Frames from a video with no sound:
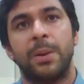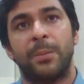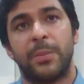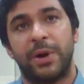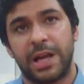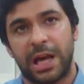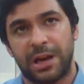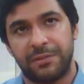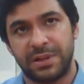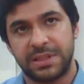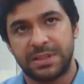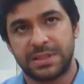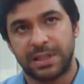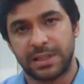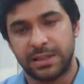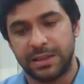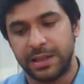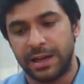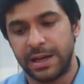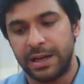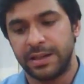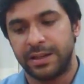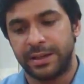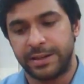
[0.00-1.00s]
But having said
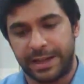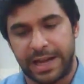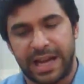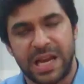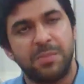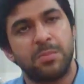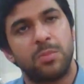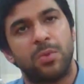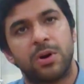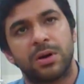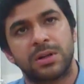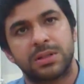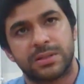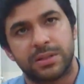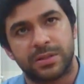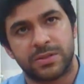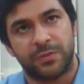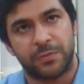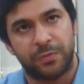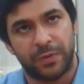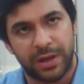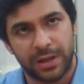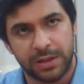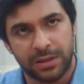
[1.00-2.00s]
that, the time box is
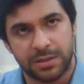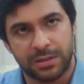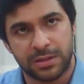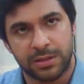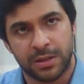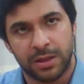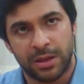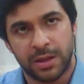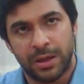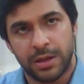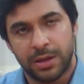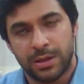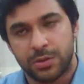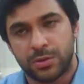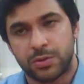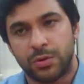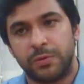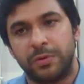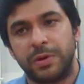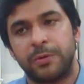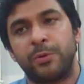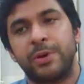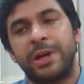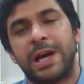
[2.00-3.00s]
fixed,
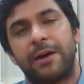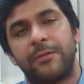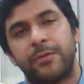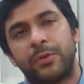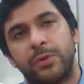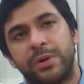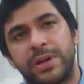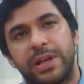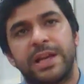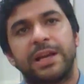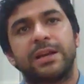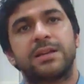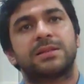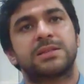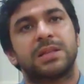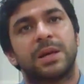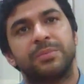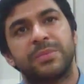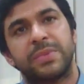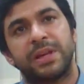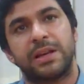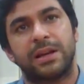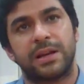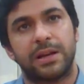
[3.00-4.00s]
so we would have to take
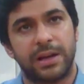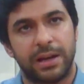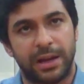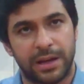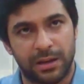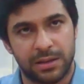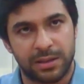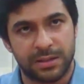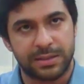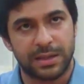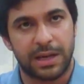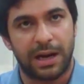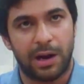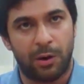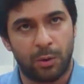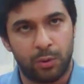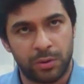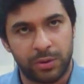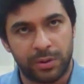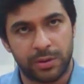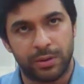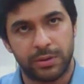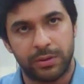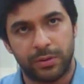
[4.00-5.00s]
something else
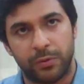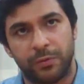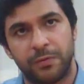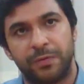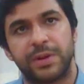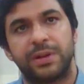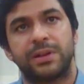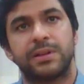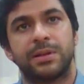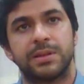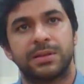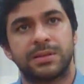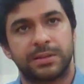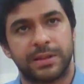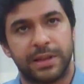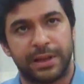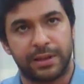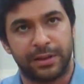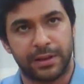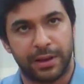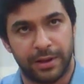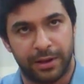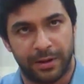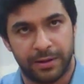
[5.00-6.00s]
out to fit this
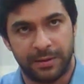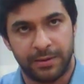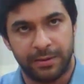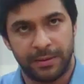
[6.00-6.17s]
thing in.